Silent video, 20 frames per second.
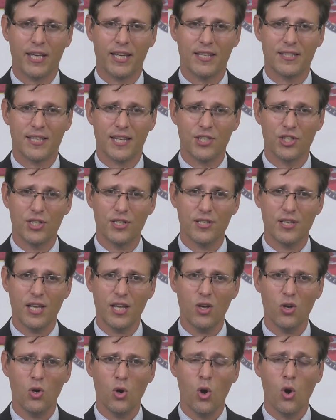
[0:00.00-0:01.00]

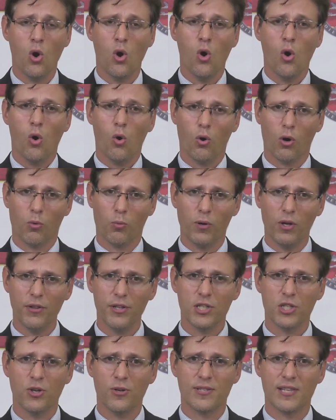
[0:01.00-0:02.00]
contingency, or will the
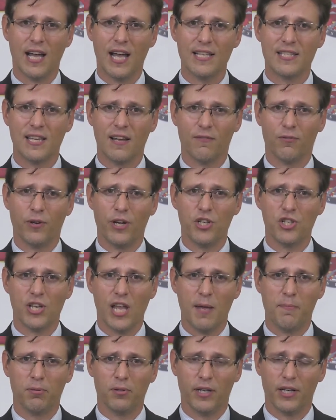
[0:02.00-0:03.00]
two sides have reached
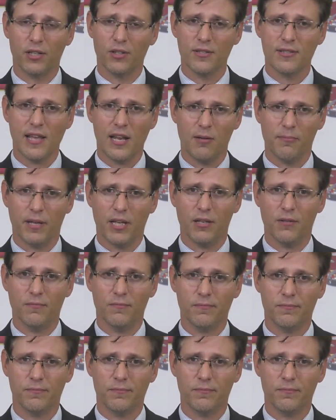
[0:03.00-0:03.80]
a political settlement?